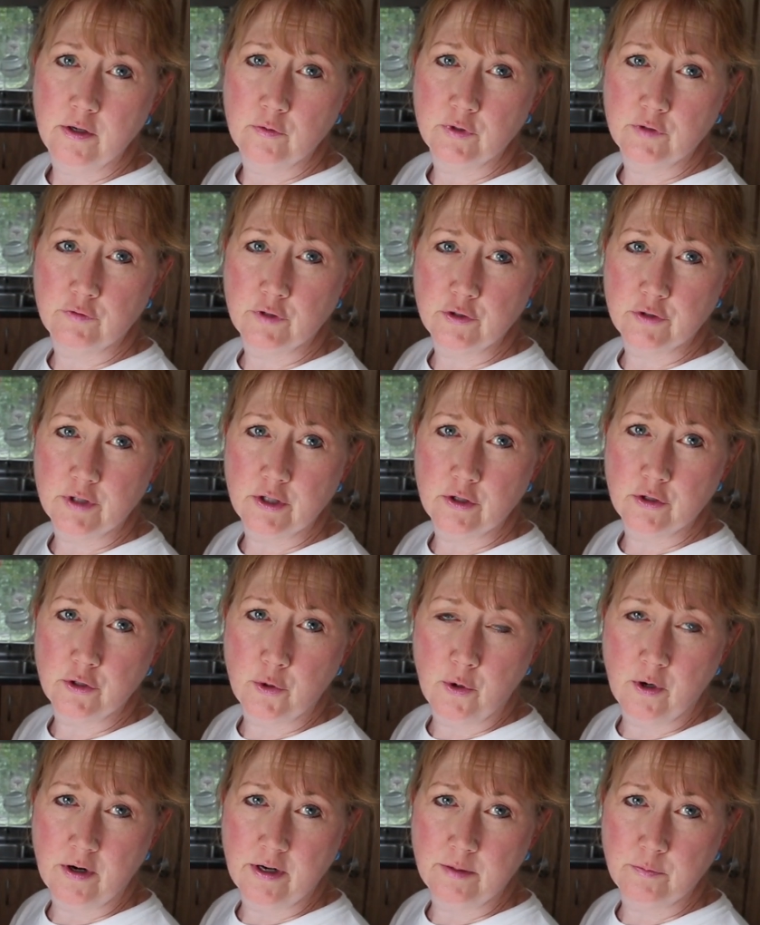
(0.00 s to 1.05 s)
refrigerator
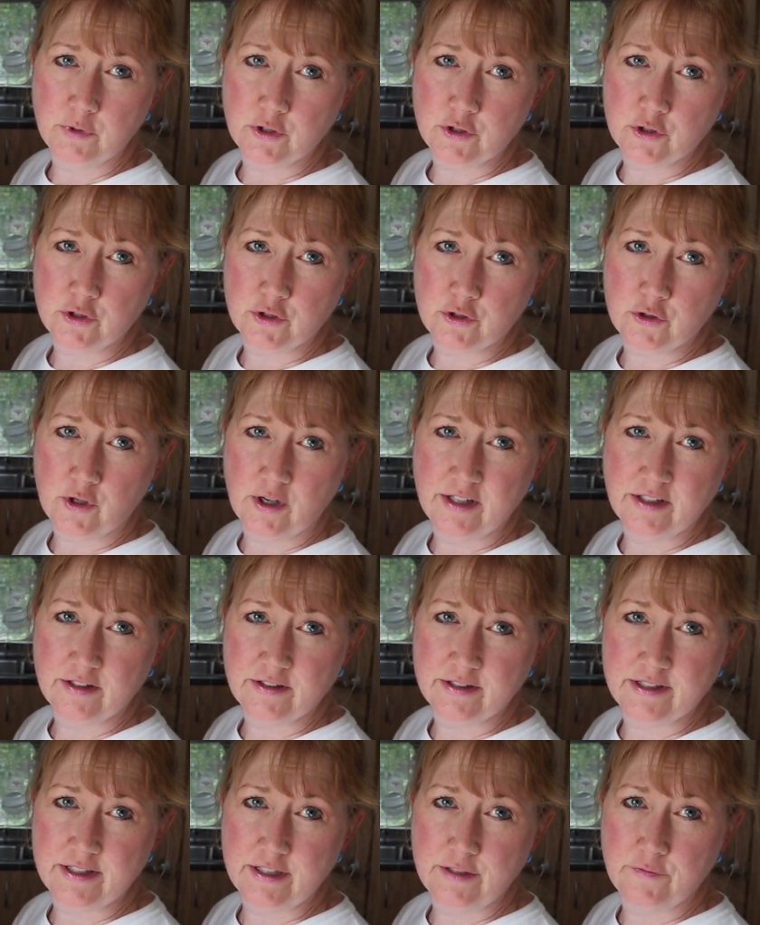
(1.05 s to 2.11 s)
door and we're just trying to
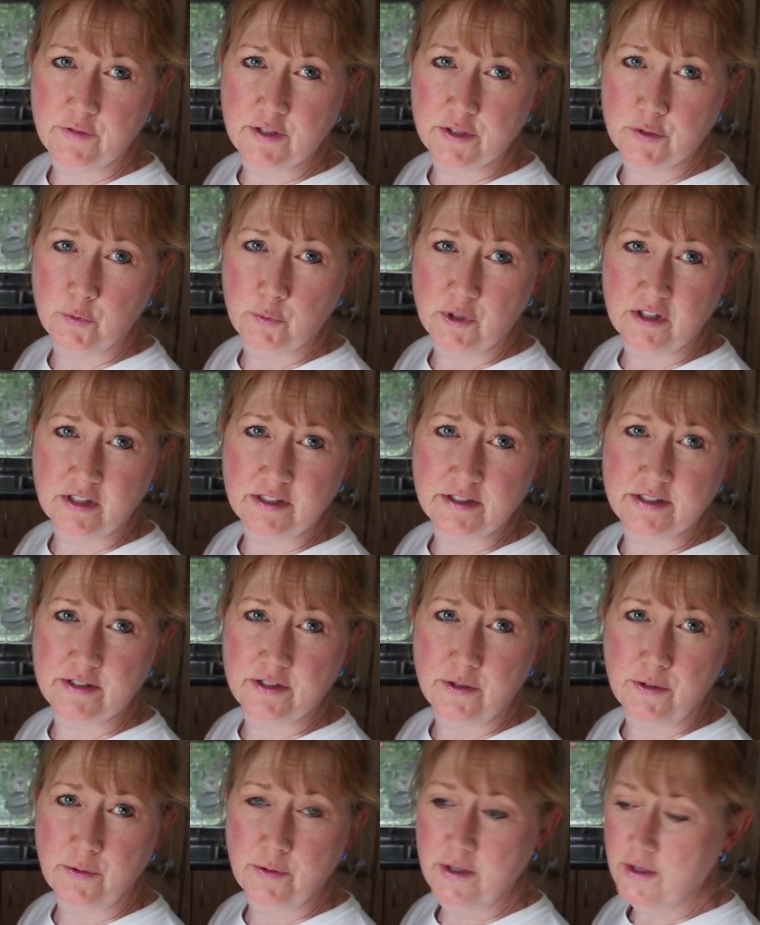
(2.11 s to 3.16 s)
see if this will work.
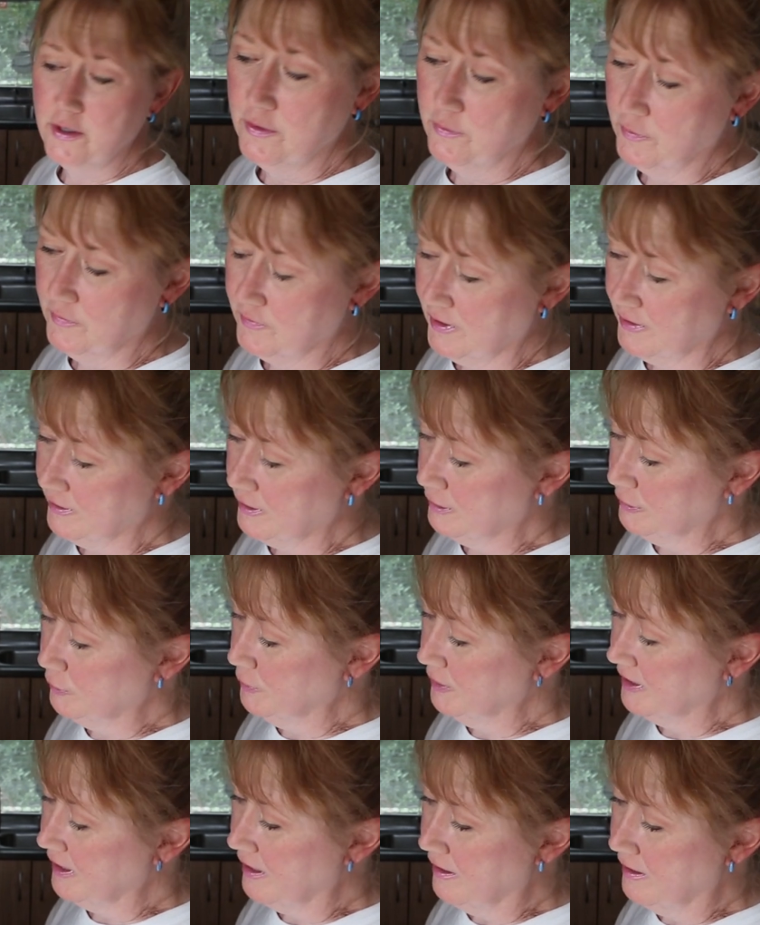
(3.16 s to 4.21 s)
So we've got the
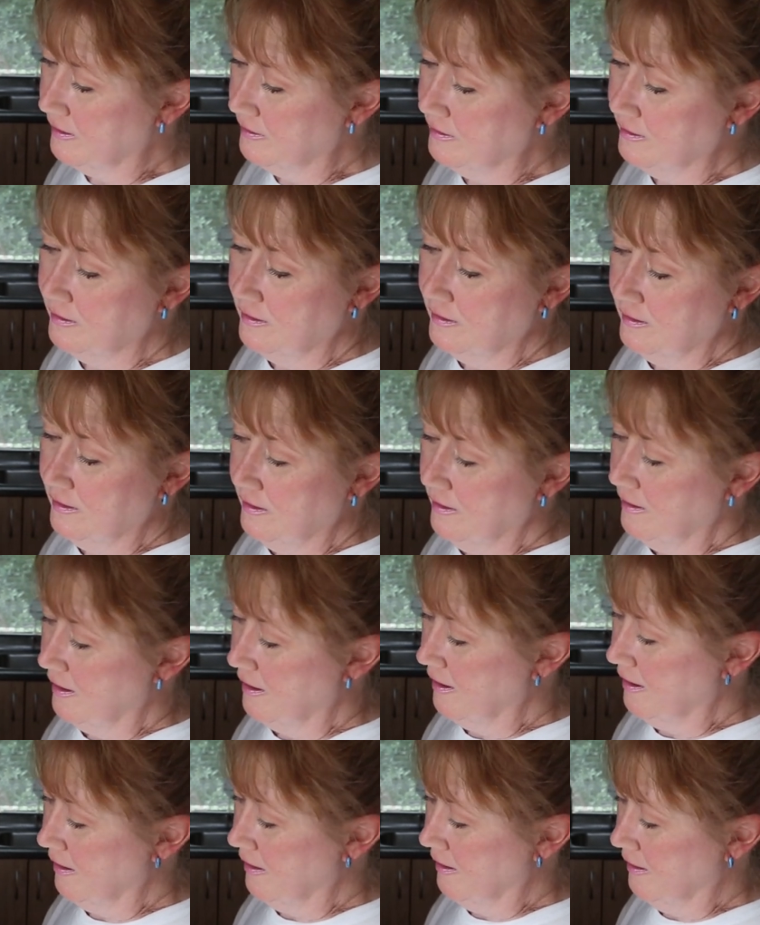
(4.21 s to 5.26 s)
glue again
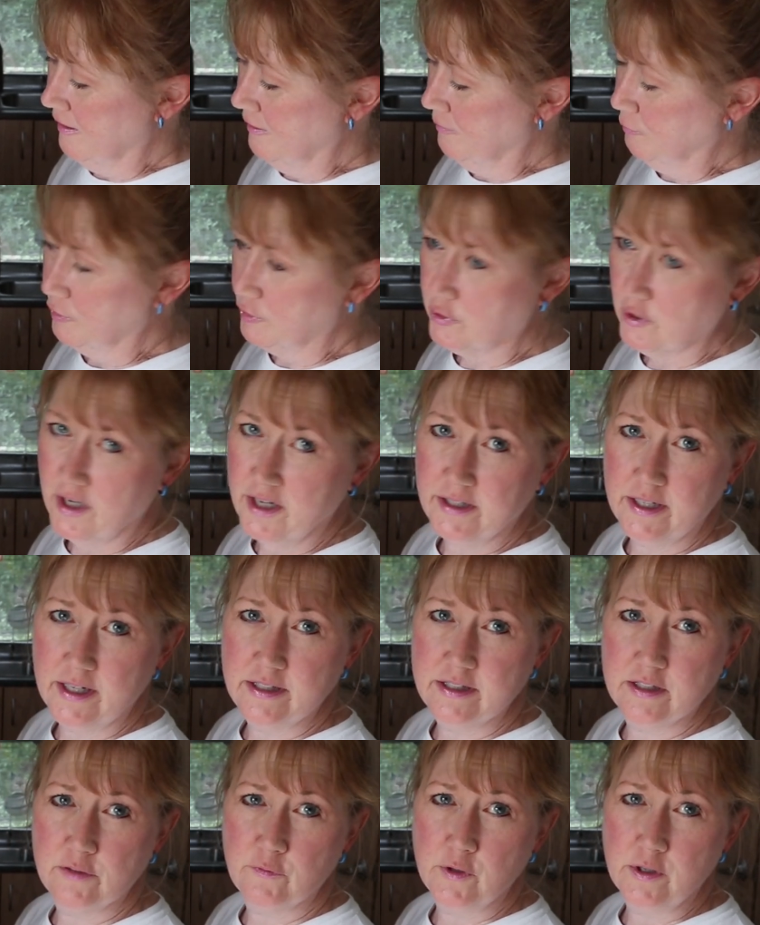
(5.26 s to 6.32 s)
and we're trying a
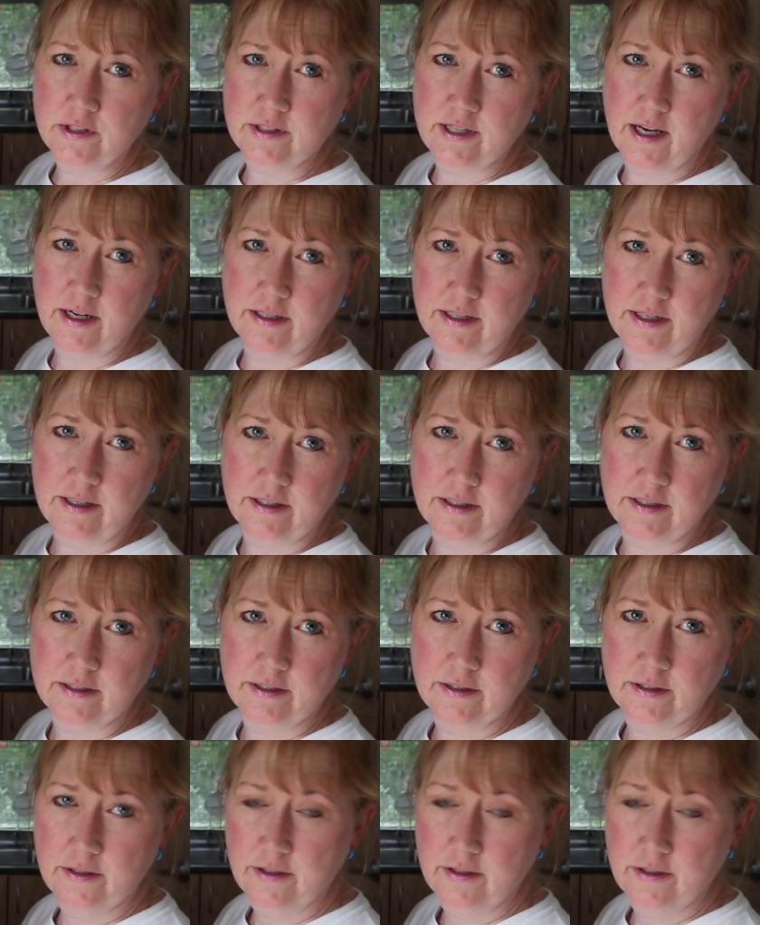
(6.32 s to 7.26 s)
different technique